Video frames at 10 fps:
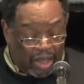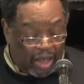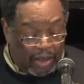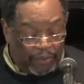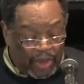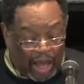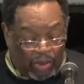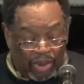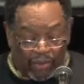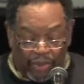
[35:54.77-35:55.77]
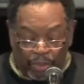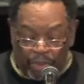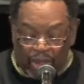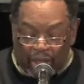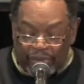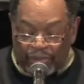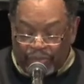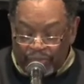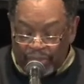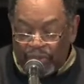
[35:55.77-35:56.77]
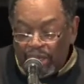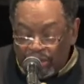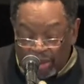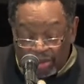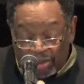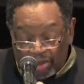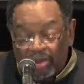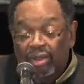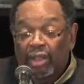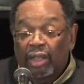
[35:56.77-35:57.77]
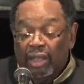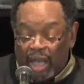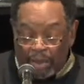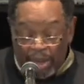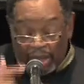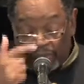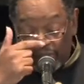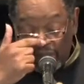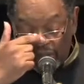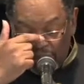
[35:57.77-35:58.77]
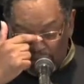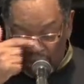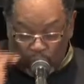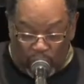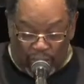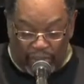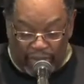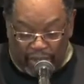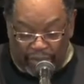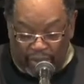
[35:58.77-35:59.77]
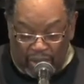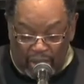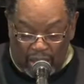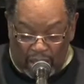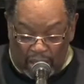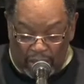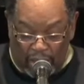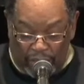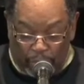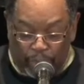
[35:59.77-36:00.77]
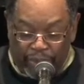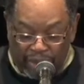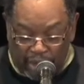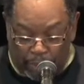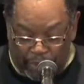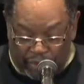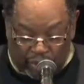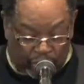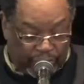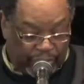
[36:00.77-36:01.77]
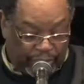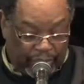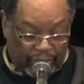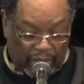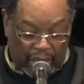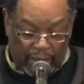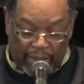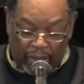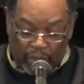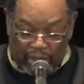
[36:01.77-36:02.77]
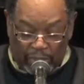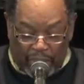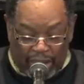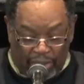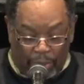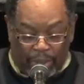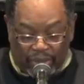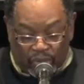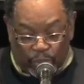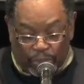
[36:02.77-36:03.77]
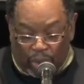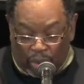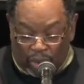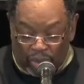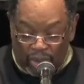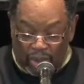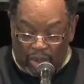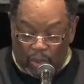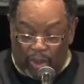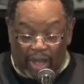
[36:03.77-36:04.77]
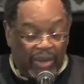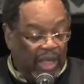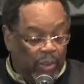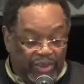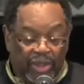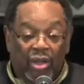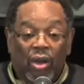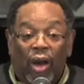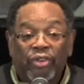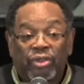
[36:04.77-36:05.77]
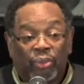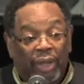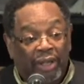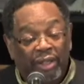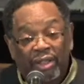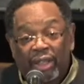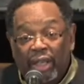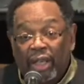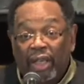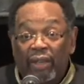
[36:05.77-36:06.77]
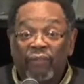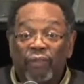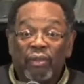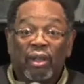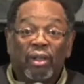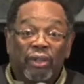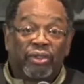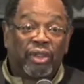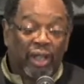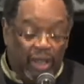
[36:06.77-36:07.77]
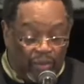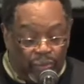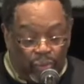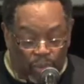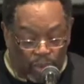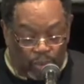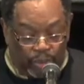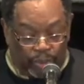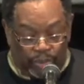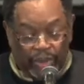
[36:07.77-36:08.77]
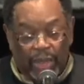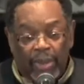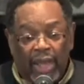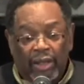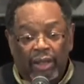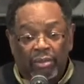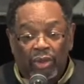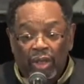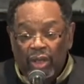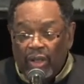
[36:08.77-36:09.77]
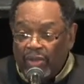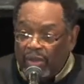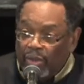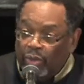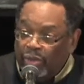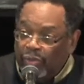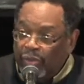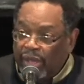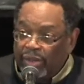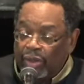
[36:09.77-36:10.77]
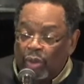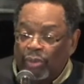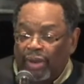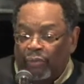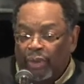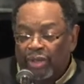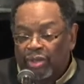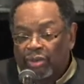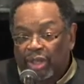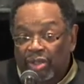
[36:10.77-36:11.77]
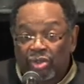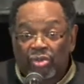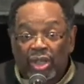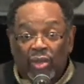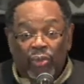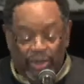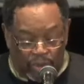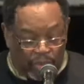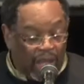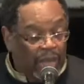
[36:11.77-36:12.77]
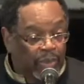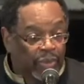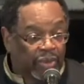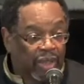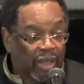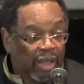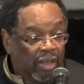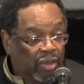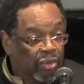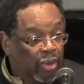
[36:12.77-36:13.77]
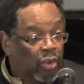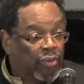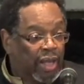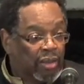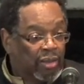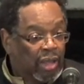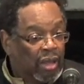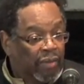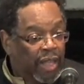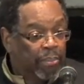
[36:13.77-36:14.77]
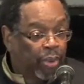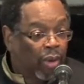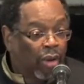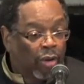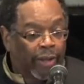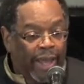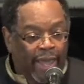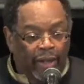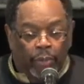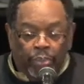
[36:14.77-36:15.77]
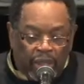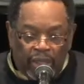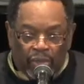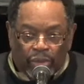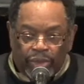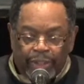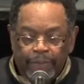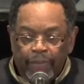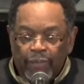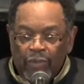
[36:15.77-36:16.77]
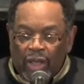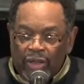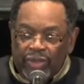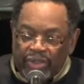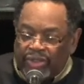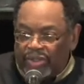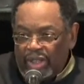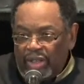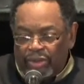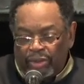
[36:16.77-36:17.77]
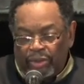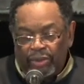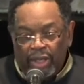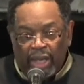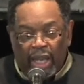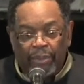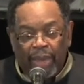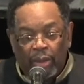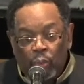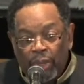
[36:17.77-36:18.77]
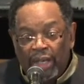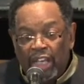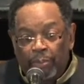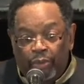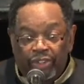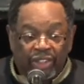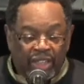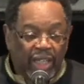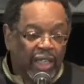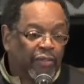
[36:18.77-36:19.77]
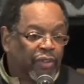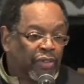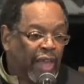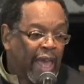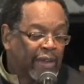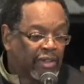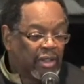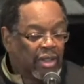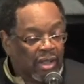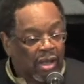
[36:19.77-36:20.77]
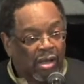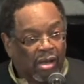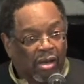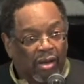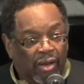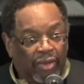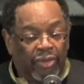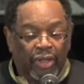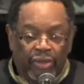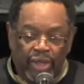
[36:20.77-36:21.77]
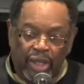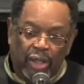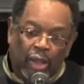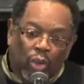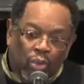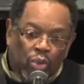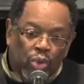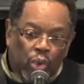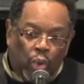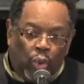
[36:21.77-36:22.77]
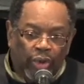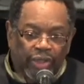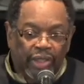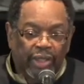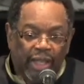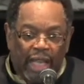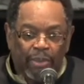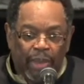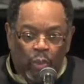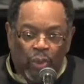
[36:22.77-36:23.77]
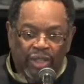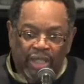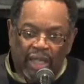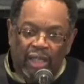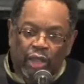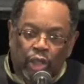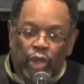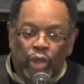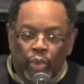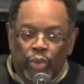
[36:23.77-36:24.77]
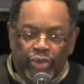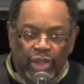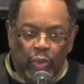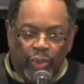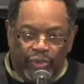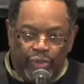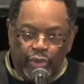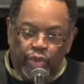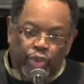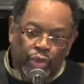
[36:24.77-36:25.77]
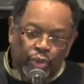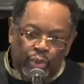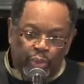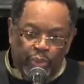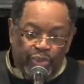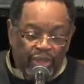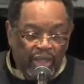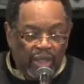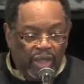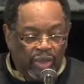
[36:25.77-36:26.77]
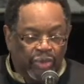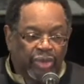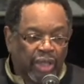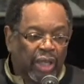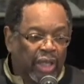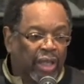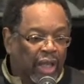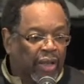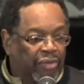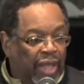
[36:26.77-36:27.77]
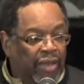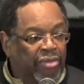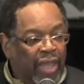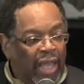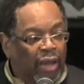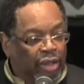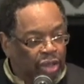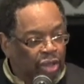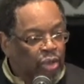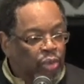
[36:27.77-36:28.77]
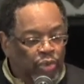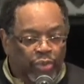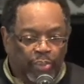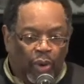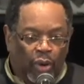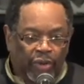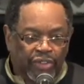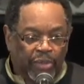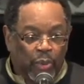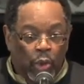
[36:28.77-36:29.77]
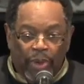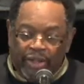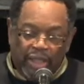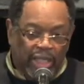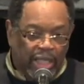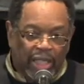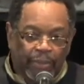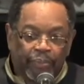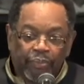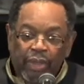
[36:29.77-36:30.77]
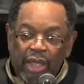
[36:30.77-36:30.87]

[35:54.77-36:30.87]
come out of the book of Ephesians. Amen. Ephesians is one of the uh, uh, the prison epistles, amen, written by the Apostle Paul while he was incarcerated in the city of Rome, amen. And there are those of you that know have read your history and read your Bibles, you know that uh, that Paul had appealed unto Caesar, amen, when he perceived that uh, the, the local court, amen, was in collusion with the Jews you see, uh, they, they accused Paul of something. We're about to kill him.